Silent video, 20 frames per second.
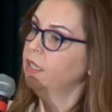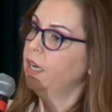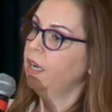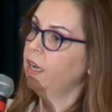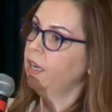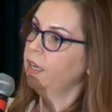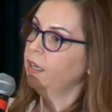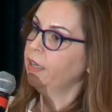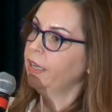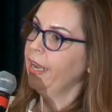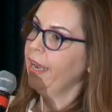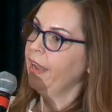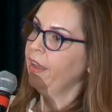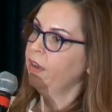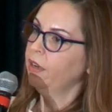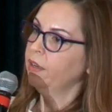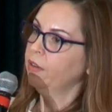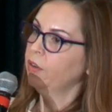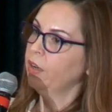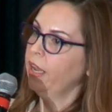Uh,
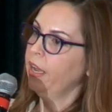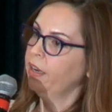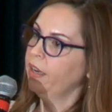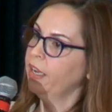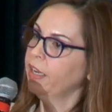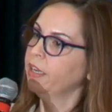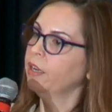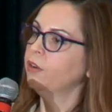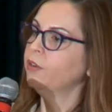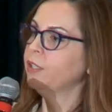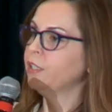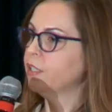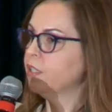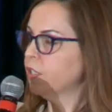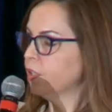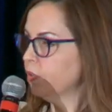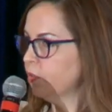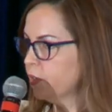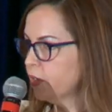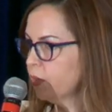and, and I go
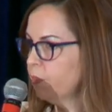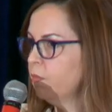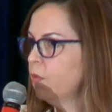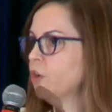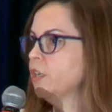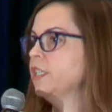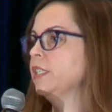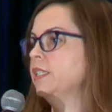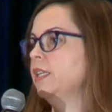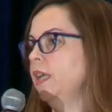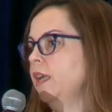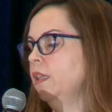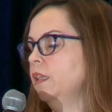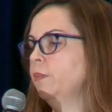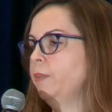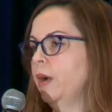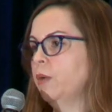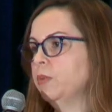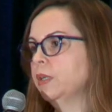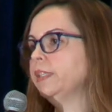into some more detail
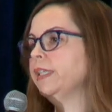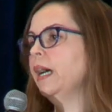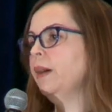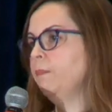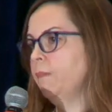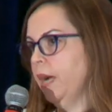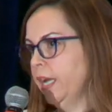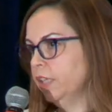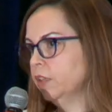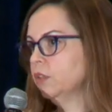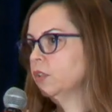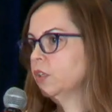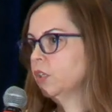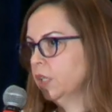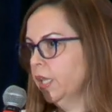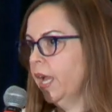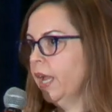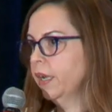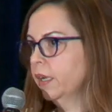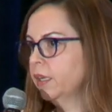about what that might
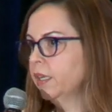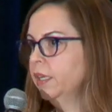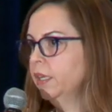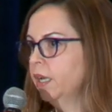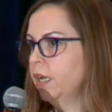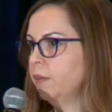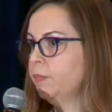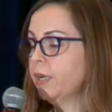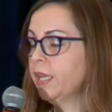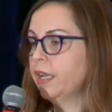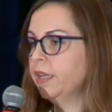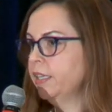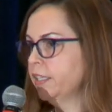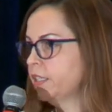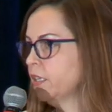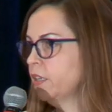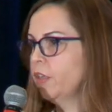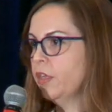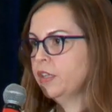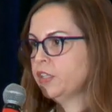look like. Uh, but I,
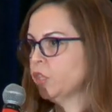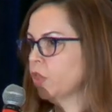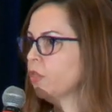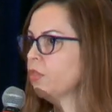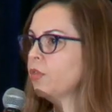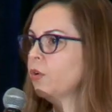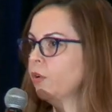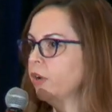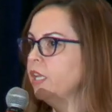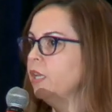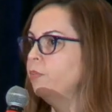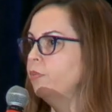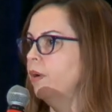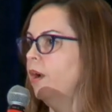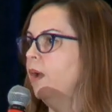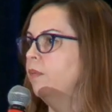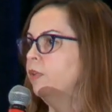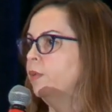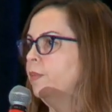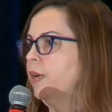it's, a, it's a thorny
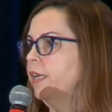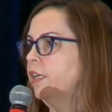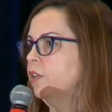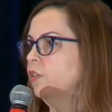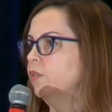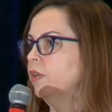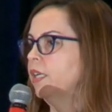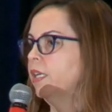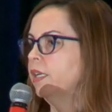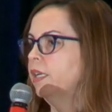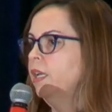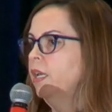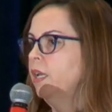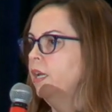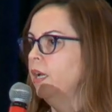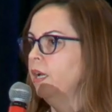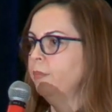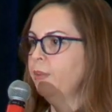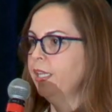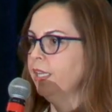problem, I agree.
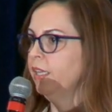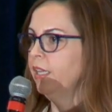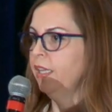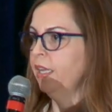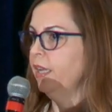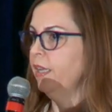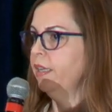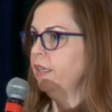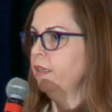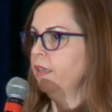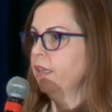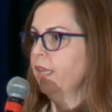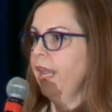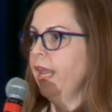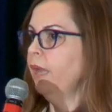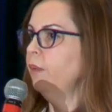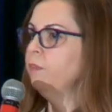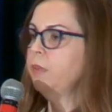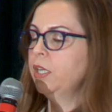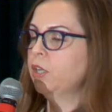Uh, but it, it, it
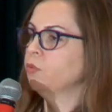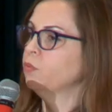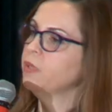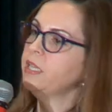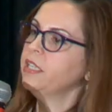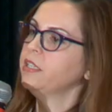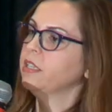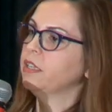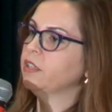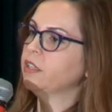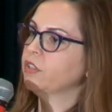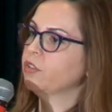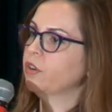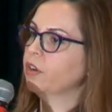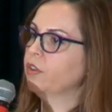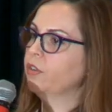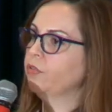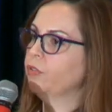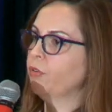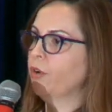can't be a reason to sort
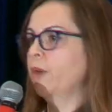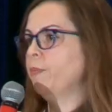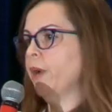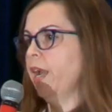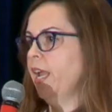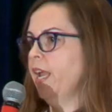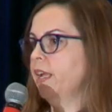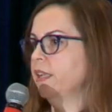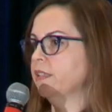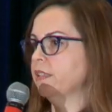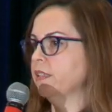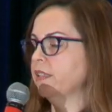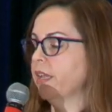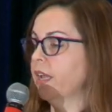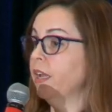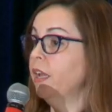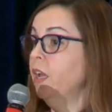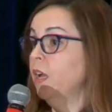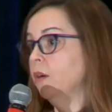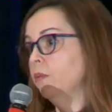of throw up our hands and
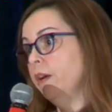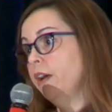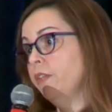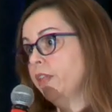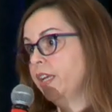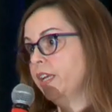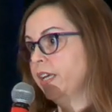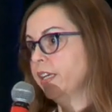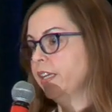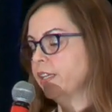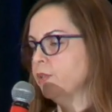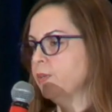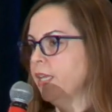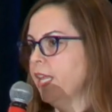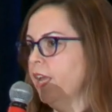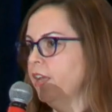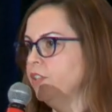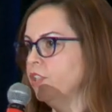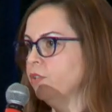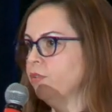say, well, then I guess we
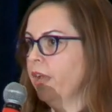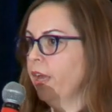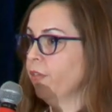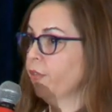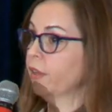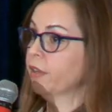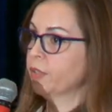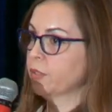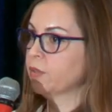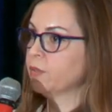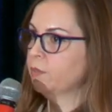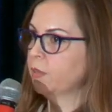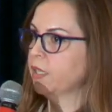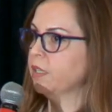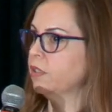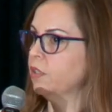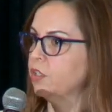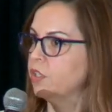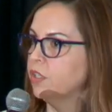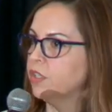can't do ethics,
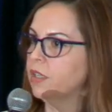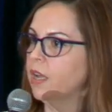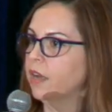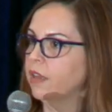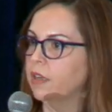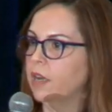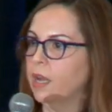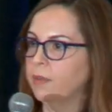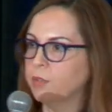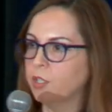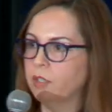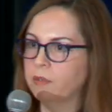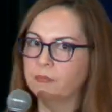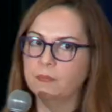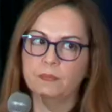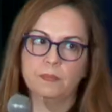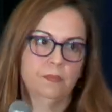because it's just not an option.